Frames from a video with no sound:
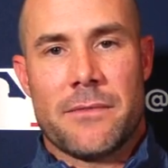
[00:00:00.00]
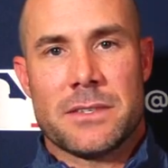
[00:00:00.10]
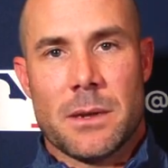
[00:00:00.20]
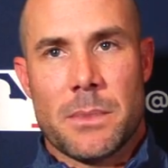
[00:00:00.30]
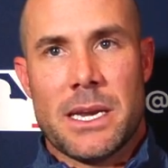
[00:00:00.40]

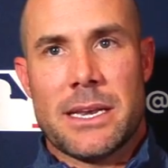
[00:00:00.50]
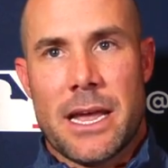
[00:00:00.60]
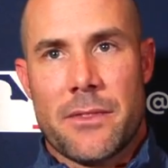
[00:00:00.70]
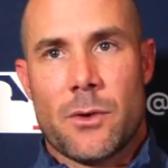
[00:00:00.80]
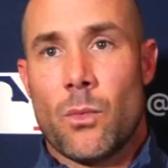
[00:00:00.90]
somebody
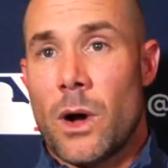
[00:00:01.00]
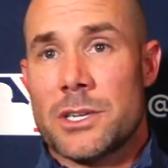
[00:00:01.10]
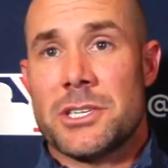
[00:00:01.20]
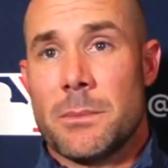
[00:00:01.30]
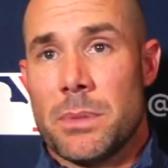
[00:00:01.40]
down there
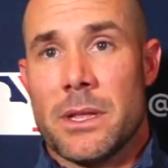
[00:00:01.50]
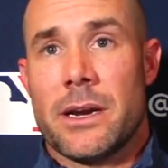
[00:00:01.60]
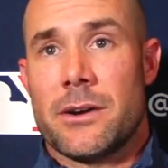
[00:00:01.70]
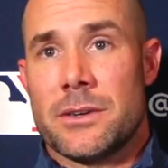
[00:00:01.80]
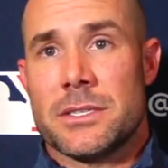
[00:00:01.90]
watching
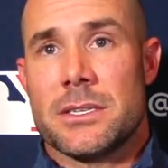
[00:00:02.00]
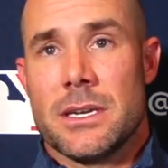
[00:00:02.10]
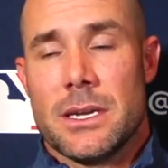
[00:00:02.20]
players